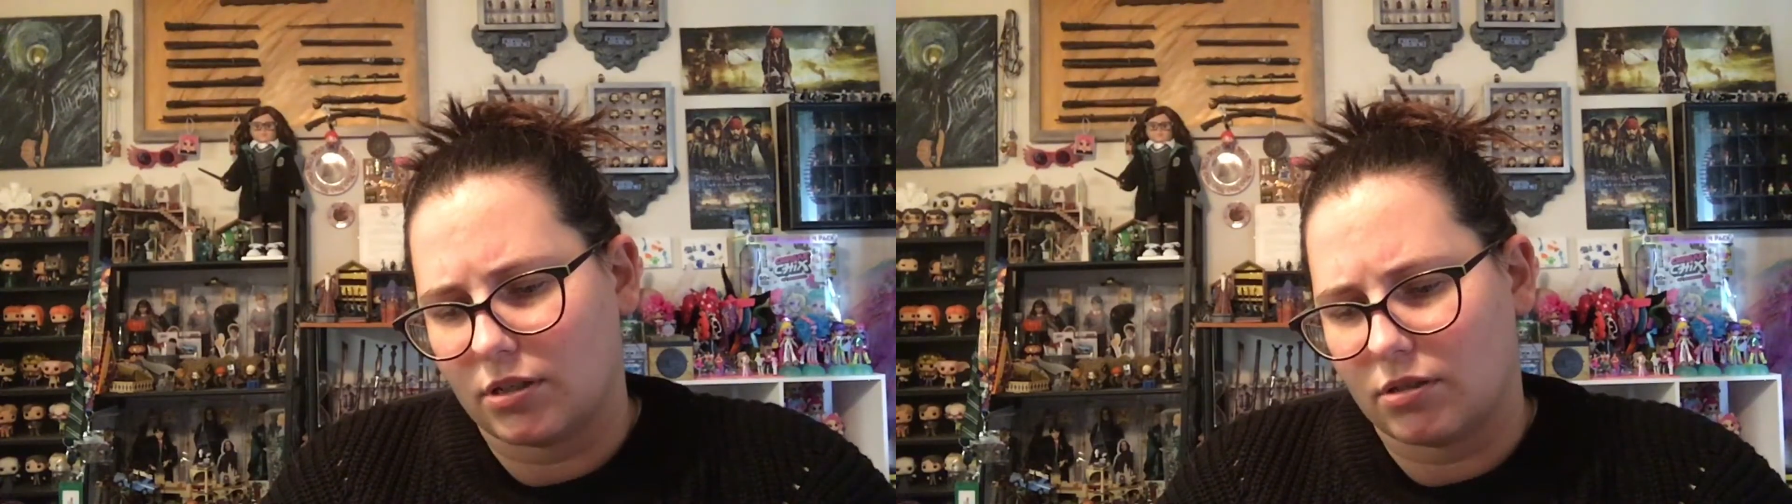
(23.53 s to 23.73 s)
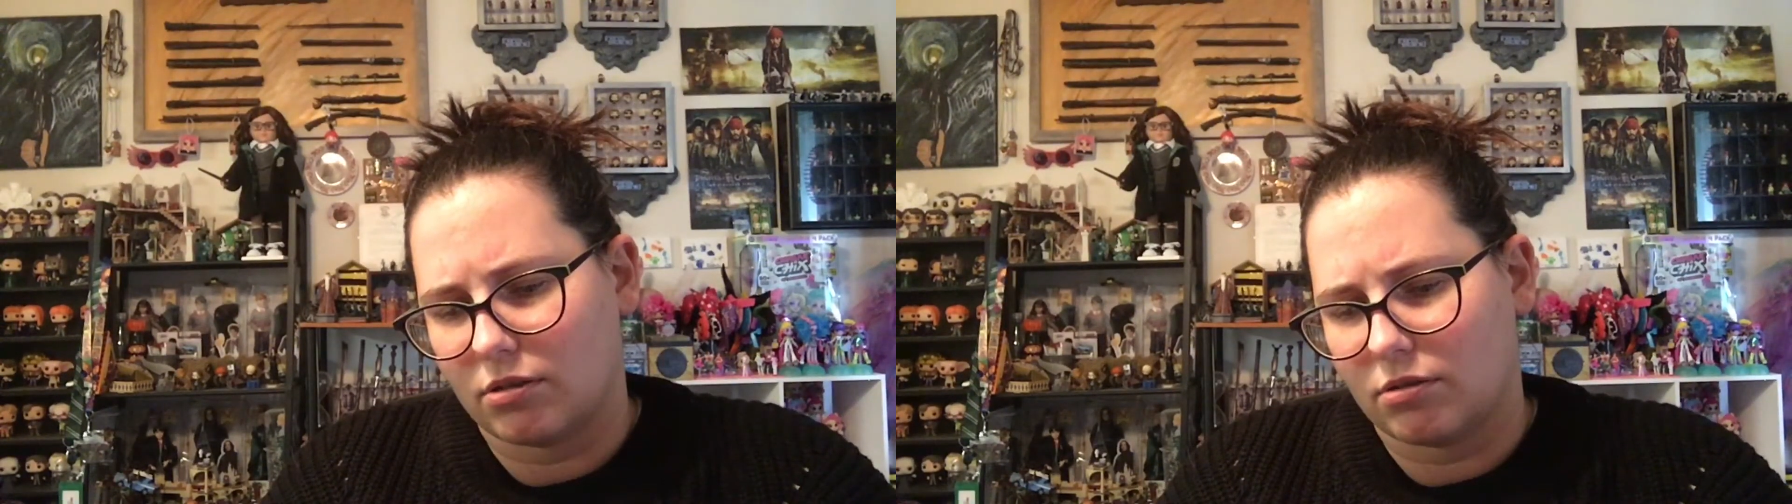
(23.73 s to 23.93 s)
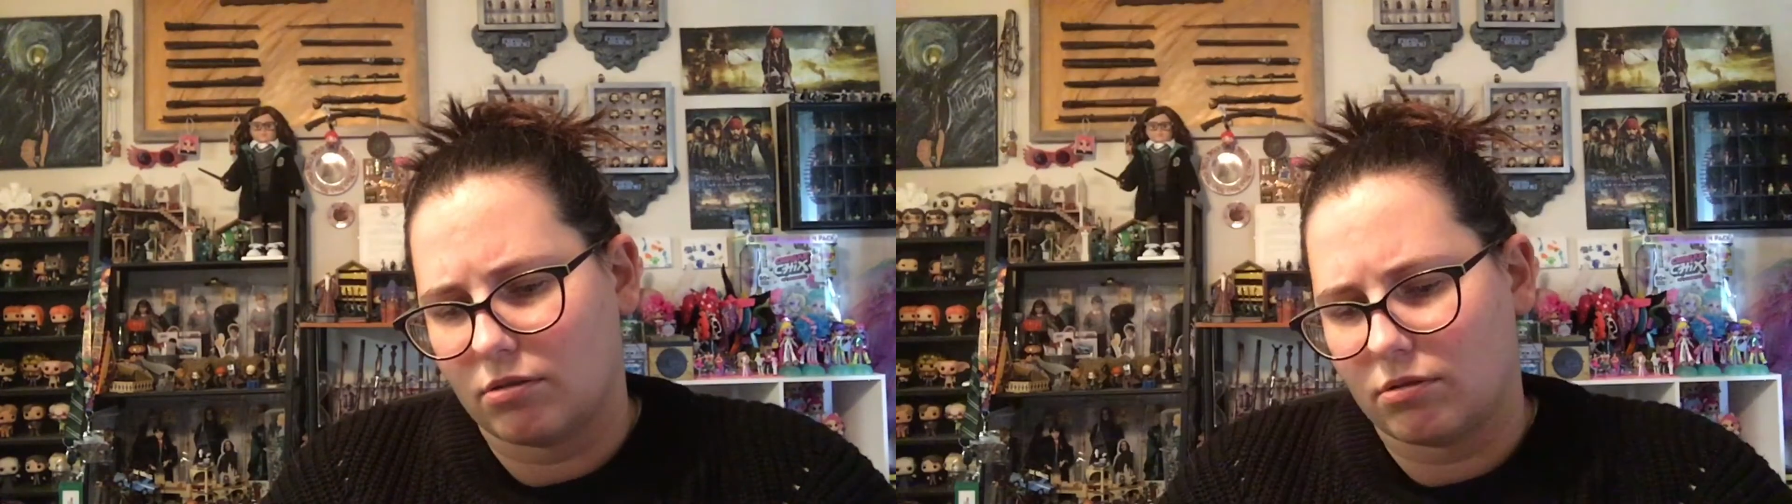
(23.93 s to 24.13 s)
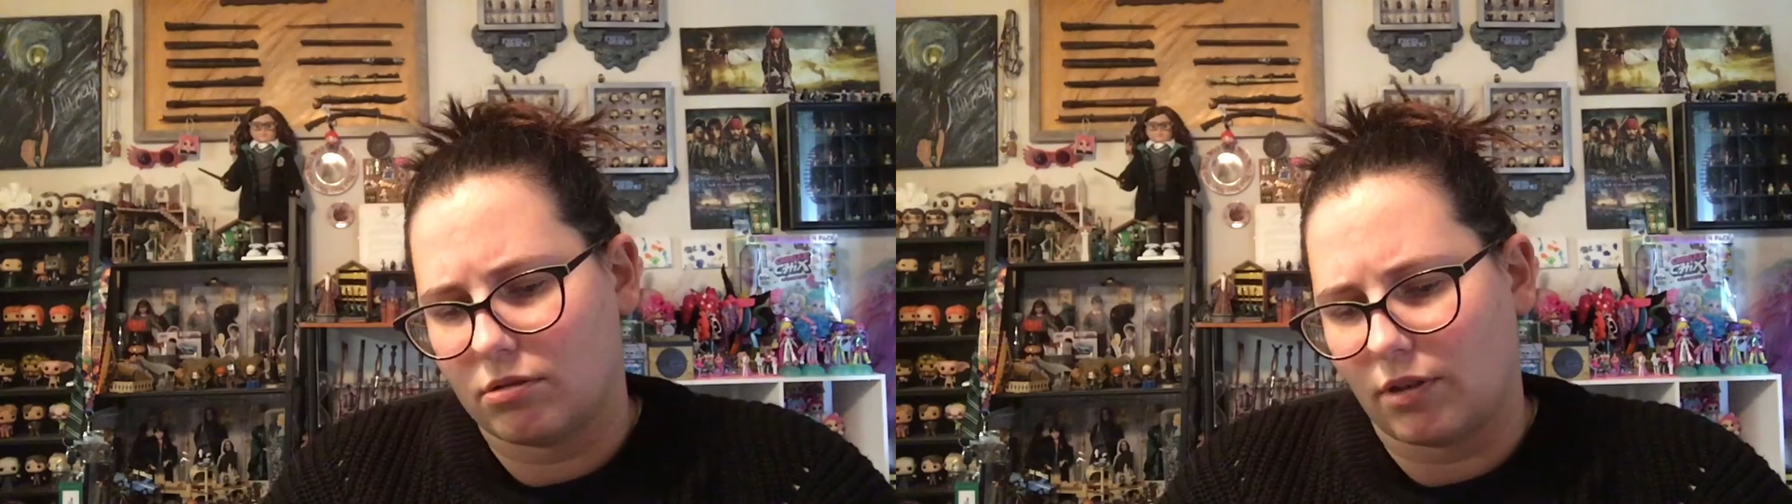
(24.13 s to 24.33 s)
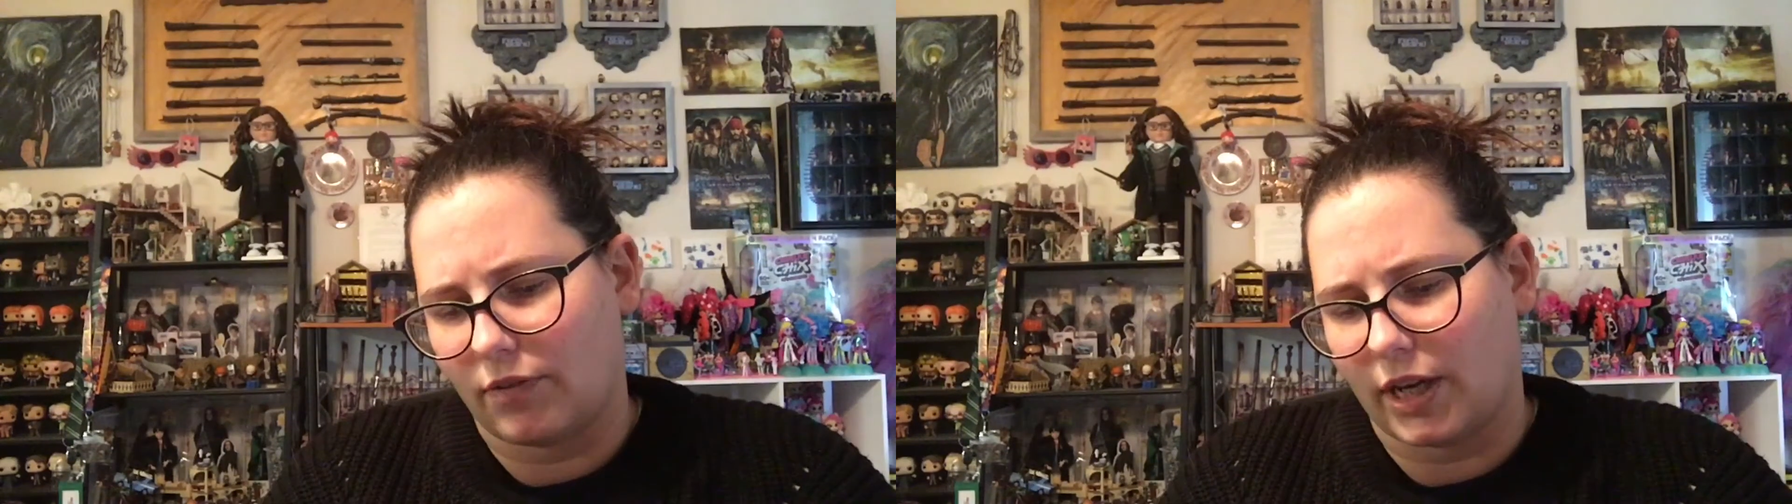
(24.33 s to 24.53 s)

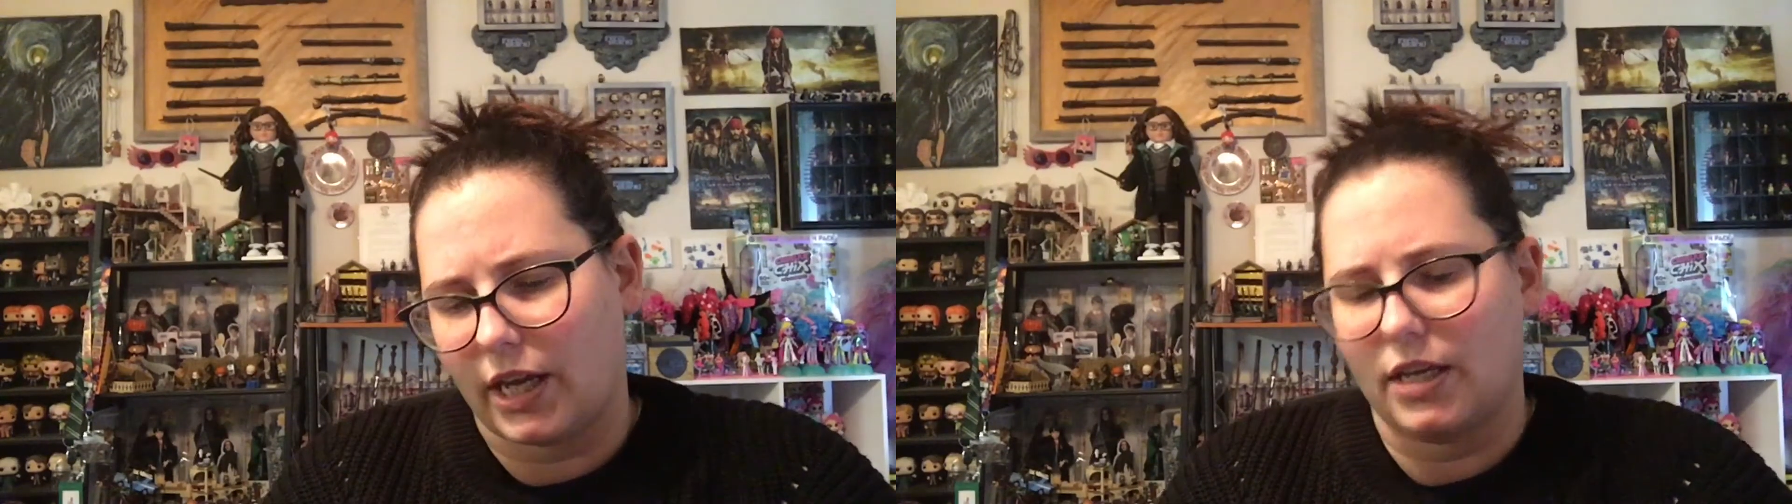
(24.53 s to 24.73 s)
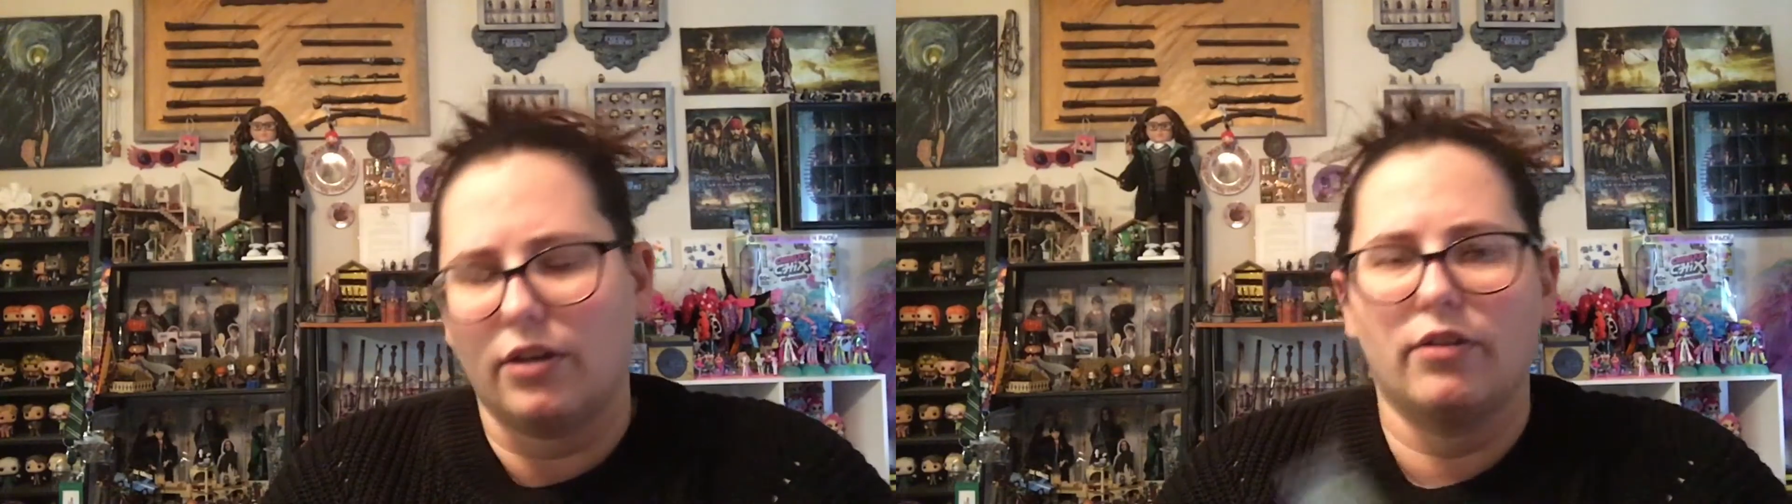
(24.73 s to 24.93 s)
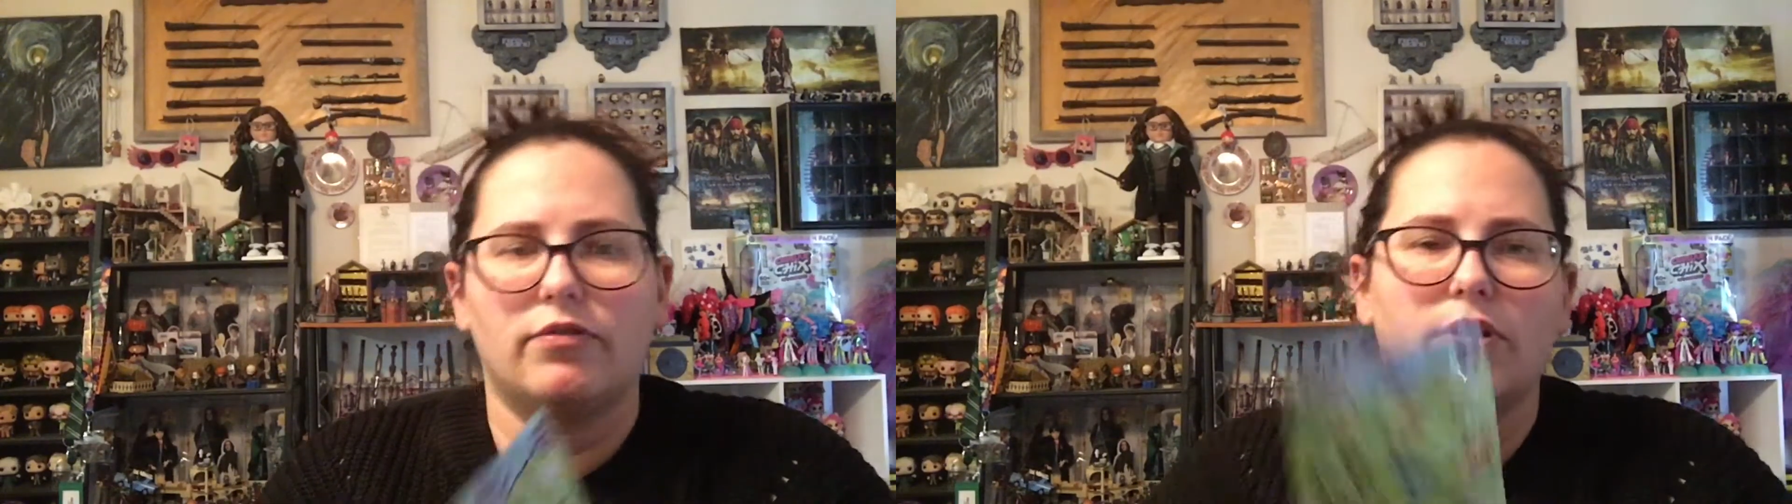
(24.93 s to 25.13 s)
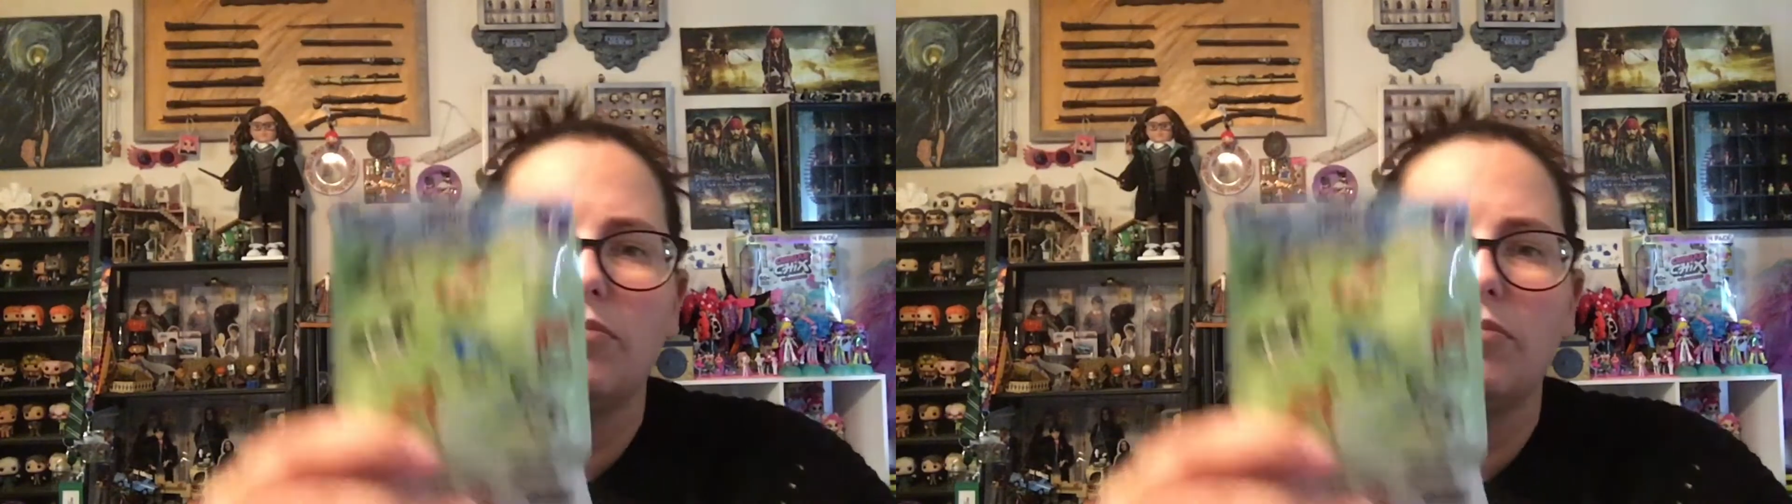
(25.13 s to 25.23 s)
seven, eight of them